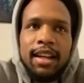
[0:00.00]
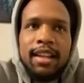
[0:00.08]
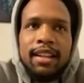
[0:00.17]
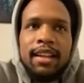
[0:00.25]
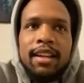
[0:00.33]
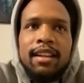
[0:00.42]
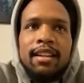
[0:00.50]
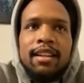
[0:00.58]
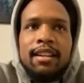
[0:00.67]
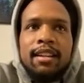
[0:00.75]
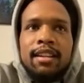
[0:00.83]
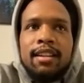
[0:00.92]
And
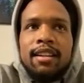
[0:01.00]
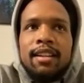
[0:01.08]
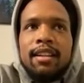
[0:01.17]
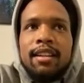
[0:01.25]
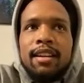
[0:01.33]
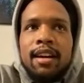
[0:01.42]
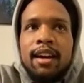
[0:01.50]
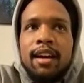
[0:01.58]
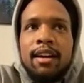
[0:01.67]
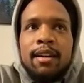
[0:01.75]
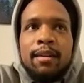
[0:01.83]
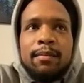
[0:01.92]
then
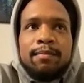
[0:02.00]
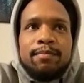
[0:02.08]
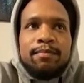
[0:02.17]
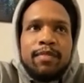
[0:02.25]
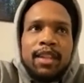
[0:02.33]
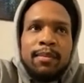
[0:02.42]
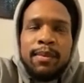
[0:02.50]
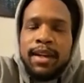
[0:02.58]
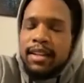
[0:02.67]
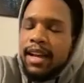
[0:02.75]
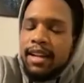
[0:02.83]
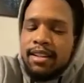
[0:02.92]
my
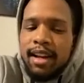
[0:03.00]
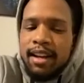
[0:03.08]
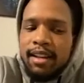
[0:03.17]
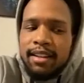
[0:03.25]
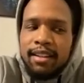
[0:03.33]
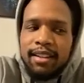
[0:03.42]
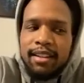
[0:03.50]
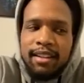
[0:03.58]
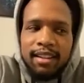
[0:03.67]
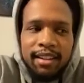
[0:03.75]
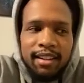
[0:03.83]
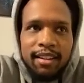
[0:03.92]
dad dying
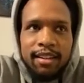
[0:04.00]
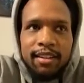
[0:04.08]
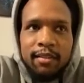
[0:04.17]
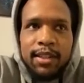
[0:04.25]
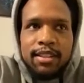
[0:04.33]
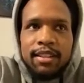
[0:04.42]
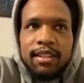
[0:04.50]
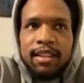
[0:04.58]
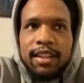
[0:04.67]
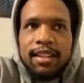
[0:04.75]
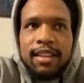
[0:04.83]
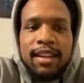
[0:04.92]
recently,
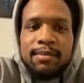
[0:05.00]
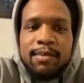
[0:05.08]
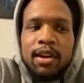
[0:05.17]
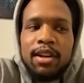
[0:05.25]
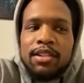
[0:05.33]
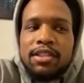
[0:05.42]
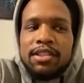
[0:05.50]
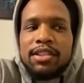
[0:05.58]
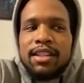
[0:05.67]
like last March.